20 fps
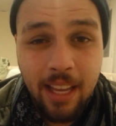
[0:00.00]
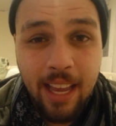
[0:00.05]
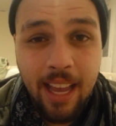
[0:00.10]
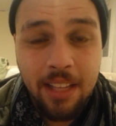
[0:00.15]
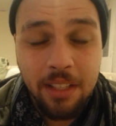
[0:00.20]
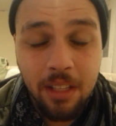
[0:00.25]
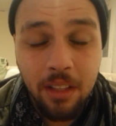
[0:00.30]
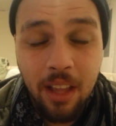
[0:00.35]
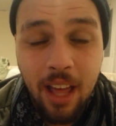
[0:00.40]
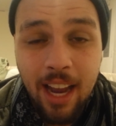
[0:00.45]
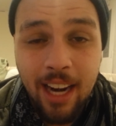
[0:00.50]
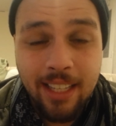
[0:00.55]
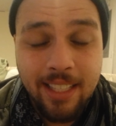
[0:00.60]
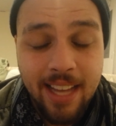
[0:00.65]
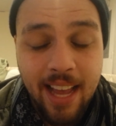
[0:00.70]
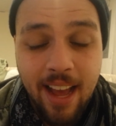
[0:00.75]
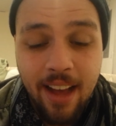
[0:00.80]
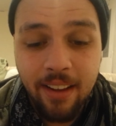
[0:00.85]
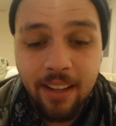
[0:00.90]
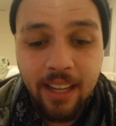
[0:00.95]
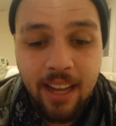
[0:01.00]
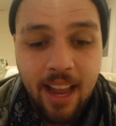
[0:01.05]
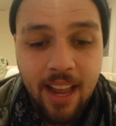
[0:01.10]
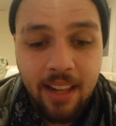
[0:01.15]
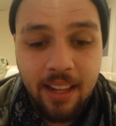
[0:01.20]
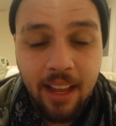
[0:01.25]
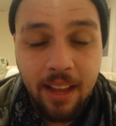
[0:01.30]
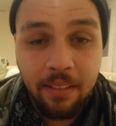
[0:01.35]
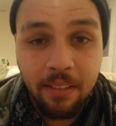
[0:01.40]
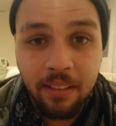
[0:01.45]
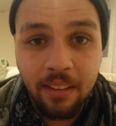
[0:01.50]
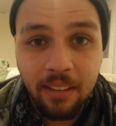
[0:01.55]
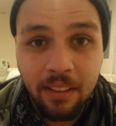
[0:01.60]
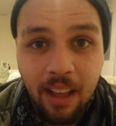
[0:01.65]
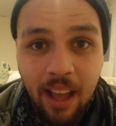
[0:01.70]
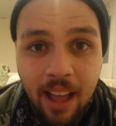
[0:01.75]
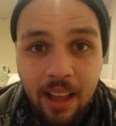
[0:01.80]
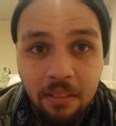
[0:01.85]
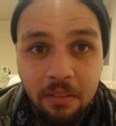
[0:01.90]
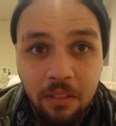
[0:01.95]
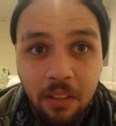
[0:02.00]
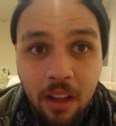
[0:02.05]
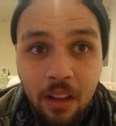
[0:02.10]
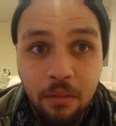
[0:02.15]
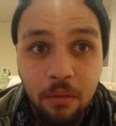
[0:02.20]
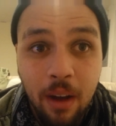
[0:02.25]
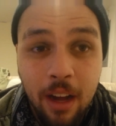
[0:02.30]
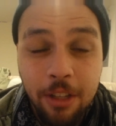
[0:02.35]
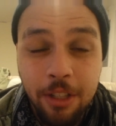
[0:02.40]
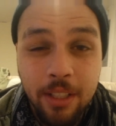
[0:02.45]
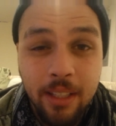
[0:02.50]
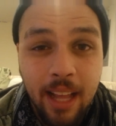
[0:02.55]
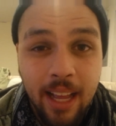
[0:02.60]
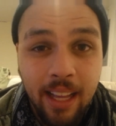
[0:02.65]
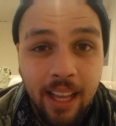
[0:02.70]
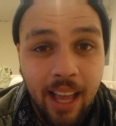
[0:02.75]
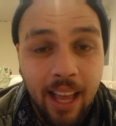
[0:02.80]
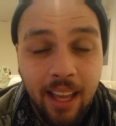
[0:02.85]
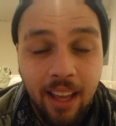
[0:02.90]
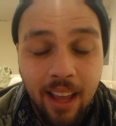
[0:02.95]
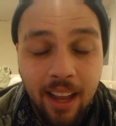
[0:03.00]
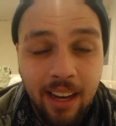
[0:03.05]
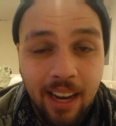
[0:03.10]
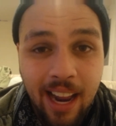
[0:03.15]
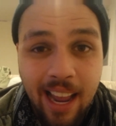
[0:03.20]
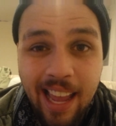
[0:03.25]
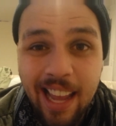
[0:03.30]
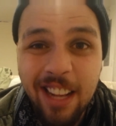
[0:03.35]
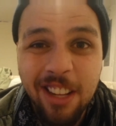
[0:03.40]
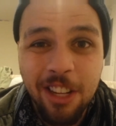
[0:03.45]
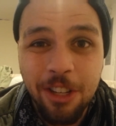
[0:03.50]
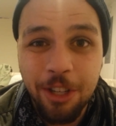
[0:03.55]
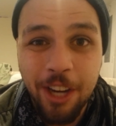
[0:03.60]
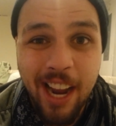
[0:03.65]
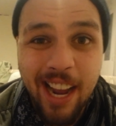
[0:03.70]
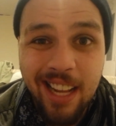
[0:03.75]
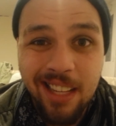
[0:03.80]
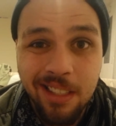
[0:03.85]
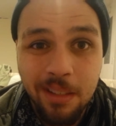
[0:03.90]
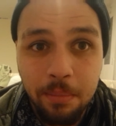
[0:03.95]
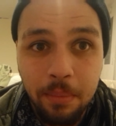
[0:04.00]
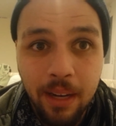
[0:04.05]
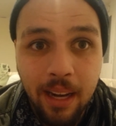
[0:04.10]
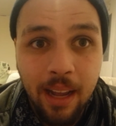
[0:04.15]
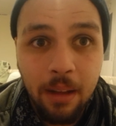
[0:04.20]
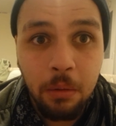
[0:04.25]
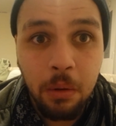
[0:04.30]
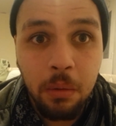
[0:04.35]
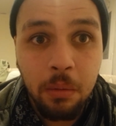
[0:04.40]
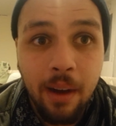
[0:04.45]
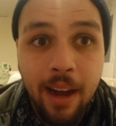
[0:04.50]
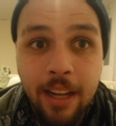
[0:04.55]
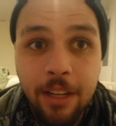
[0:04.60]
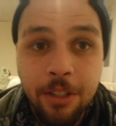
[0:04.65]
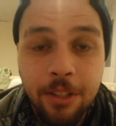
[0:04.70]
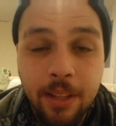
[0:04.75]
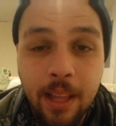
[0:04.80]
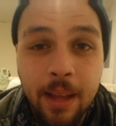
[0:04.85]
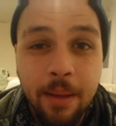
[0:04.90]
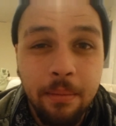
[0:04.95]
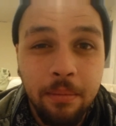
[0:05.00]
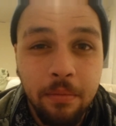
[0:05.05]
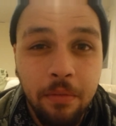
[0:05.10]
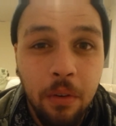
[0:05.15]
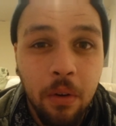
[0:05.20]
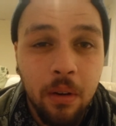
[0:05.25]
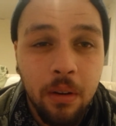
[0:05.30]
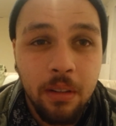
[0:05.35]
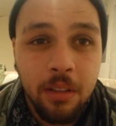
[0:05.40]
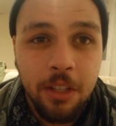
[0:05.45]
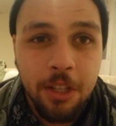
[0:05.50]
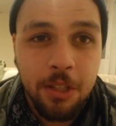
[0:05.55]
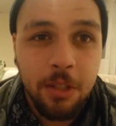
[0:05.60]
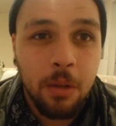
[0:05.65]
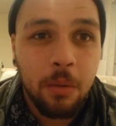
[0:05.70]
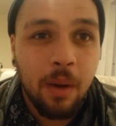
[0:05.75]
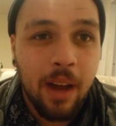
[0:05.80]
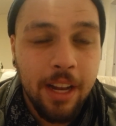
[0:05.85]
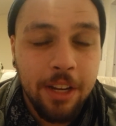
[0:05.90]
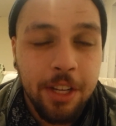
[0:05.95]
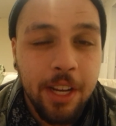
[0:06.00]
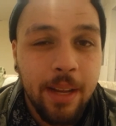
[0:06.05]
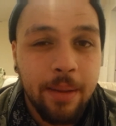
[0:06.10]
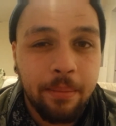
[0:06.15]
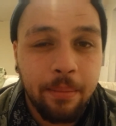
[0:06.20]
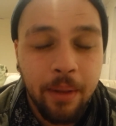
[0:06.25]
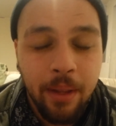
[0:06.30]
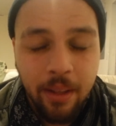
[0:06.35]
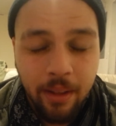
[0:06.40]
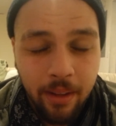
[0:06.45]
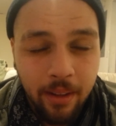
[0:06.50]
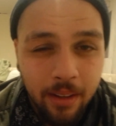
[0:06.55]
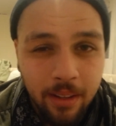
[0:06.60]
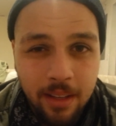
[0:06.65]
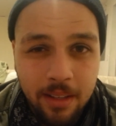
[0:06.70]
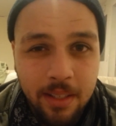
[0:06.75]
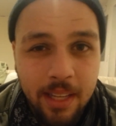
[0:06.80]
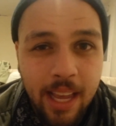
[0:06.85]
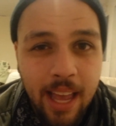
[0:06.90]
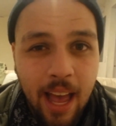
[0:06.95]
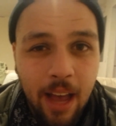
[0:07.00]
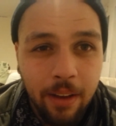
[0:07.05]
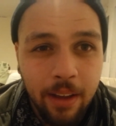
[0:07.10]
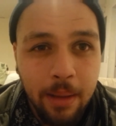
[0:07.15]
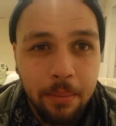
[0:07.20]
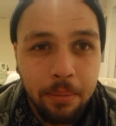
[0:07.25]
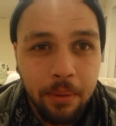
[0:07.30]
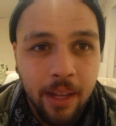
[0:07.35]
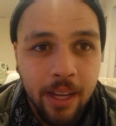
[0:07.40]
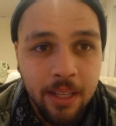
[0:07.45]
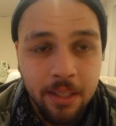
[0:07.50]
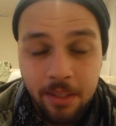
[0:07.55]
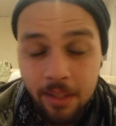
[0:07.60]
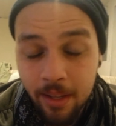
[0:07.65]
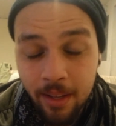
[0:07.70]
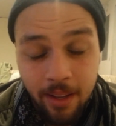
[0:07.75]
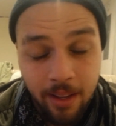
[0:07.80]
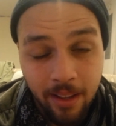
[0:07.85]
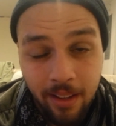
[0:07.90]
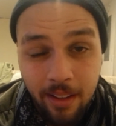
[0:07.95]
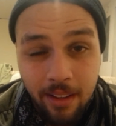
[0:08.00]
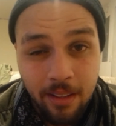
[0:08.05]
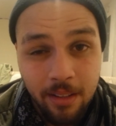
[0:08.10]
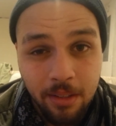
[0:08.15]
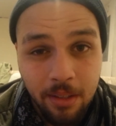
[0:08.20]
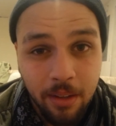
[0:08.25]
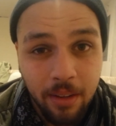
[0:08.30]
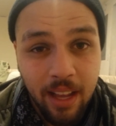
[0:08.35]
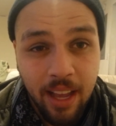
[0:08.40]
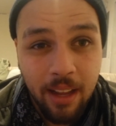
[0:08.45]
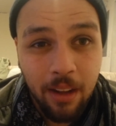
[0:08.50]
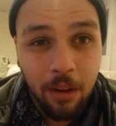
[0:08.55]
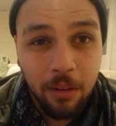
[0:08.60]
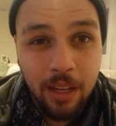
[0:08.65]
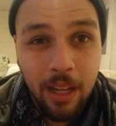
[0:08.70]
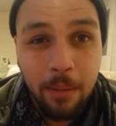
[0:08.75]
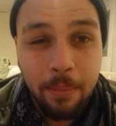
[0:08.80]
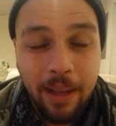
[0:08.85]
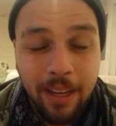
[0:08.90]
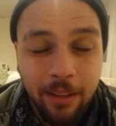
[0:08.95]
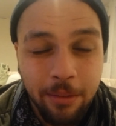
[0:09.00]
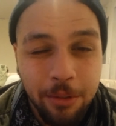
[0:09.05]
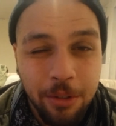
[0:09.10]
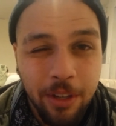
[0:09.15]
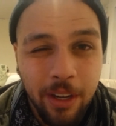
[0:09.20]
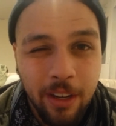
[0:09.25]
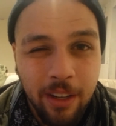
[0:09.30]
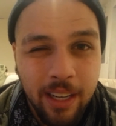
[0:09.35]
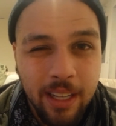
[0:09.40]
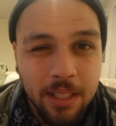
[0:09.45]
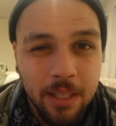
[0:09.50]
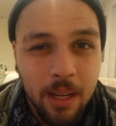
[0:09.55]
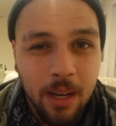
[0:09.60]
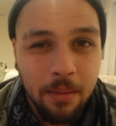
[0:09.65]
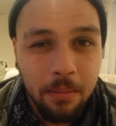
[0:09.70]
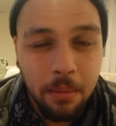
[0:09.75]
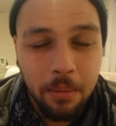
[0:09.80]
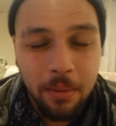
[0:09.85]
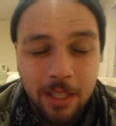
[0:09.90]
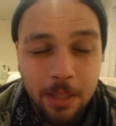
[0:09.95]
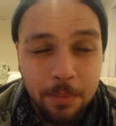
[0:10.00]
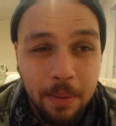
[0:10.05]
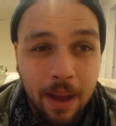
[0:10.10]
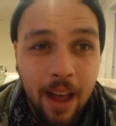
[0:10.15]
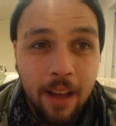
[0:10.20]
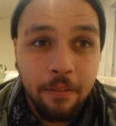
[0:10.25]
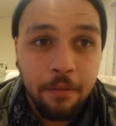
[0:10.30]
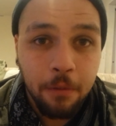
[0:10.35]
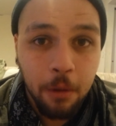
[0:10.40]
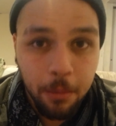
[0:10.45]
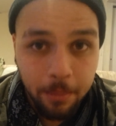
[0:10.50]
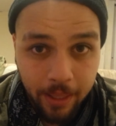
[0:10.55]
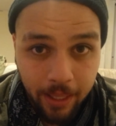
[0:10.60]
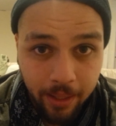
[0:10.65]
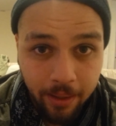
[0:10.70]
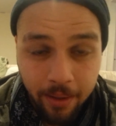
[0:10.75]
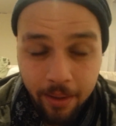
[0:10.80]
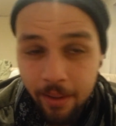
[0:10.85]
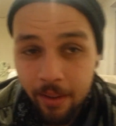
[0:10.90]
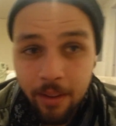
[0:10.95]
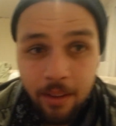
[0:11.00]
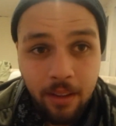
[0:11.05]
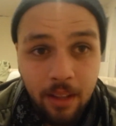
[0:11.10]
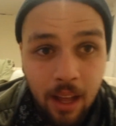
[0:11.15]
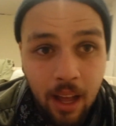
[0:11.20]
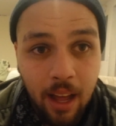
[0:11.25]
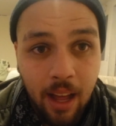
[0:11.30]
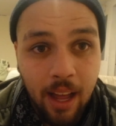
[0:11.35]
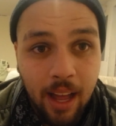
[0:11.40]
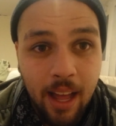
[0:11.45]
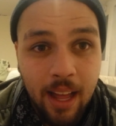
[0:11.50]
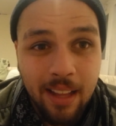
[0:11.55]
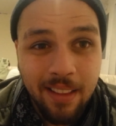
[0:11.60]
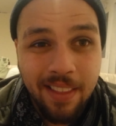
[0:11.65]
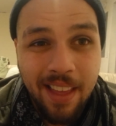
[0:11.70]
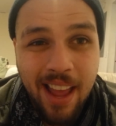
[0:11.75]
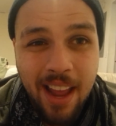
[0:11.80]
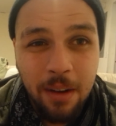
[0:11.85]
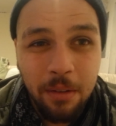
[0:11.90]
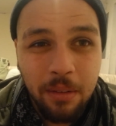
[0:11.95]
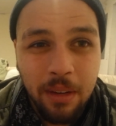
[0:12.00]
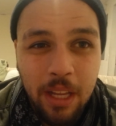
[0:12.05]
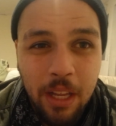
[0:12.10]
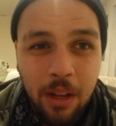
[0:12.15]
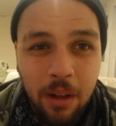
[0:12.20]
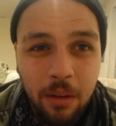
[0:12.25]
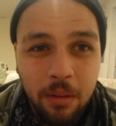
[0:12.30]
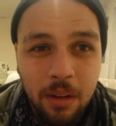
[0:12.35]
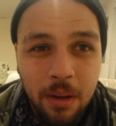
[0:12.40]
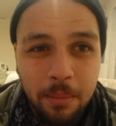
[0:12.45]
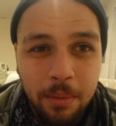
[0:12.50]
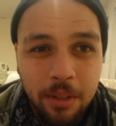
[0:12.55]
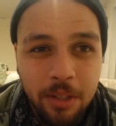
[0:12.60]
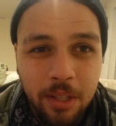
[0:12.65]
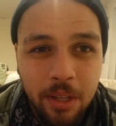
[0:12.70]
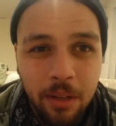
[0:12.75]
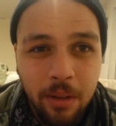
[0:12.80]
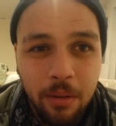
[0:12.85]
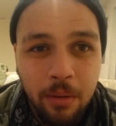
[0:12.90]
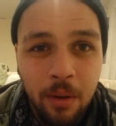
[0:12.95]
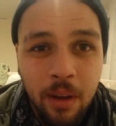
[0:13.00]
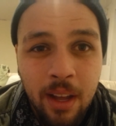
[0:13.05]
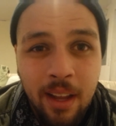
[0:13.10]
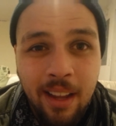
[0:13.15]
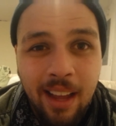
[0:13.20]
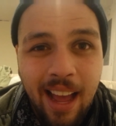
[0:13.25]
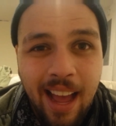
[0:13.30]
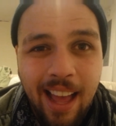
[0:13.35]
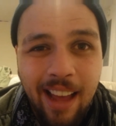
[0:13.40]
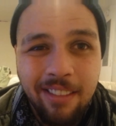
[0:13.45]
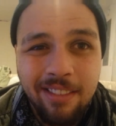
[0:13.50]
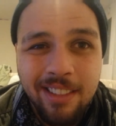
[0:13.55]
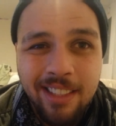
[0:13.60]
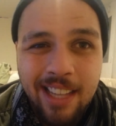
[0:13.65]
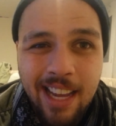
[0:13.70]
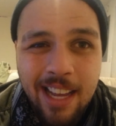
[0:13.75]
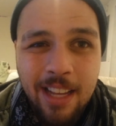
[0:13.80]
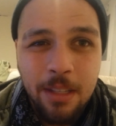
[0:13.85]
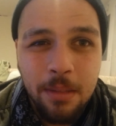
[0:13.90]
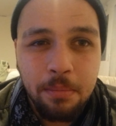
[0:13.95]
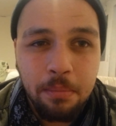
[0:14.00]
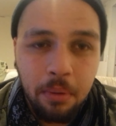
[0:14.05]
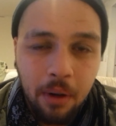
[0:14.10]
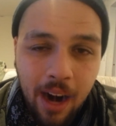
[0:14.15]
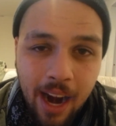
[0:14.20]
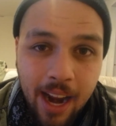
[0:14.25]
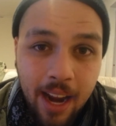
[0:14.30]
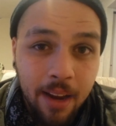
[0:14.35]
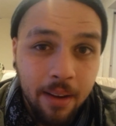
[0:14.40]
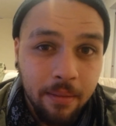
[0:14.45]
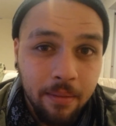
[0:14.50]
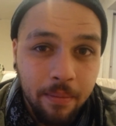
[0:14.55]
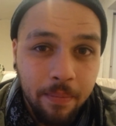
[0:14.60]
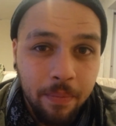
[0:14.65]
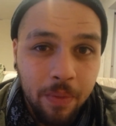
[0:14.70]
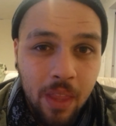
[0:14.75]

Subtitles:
has a lot of talent. And I love watching that guy. And I hate the Giants, but I will watch them just to watch him, to see how he plays. So, yeah, Odell Beckham Jr. gets the number spot for me. Then, number 2, I have Dez Bryant,